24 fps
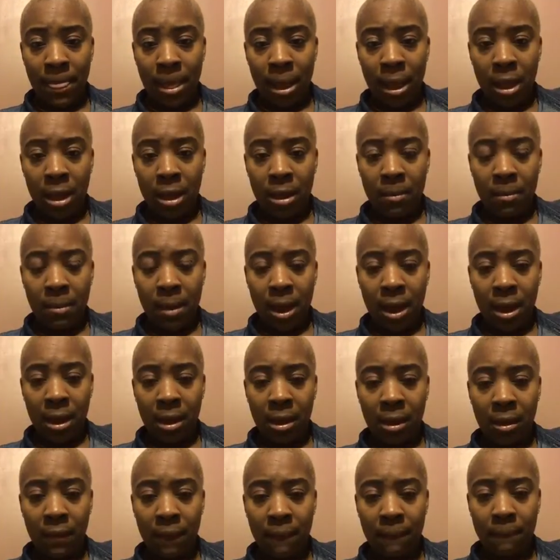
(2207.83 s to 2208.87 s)

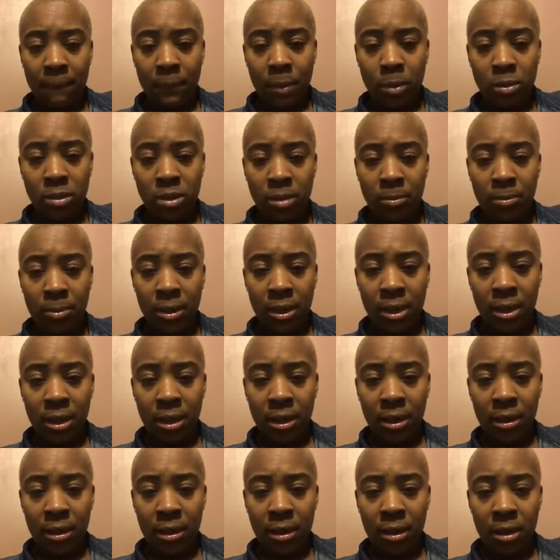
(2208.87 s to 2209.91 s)
anybody post a pic
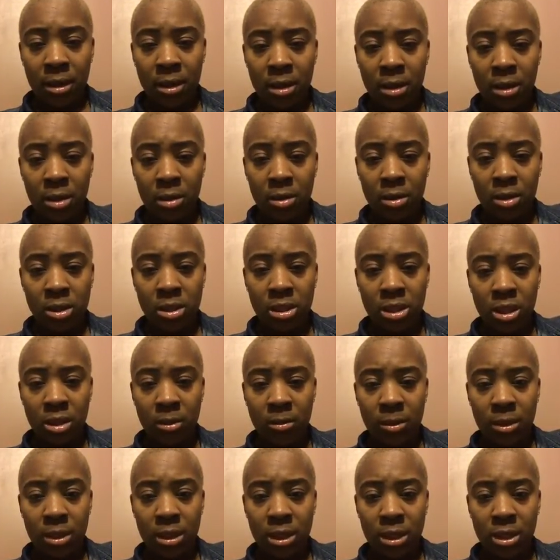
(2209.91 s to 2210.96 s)
or seeing
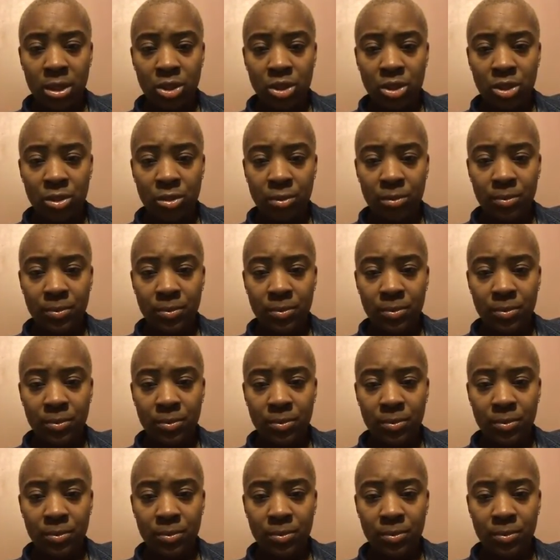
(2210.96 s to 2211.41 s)
what the issue.